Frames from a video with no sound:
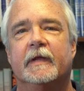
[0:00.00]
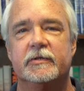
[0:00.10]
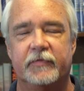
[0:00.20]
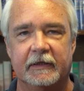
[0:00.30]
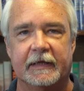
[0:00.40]

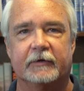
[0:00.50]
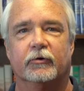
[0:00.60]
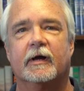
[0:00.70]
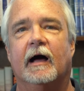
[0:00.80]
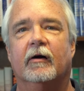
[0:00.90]
is the
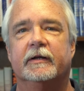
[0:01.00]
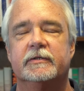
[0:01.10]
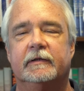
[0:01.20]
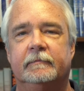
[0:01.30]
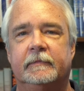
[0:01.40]
Electoral College,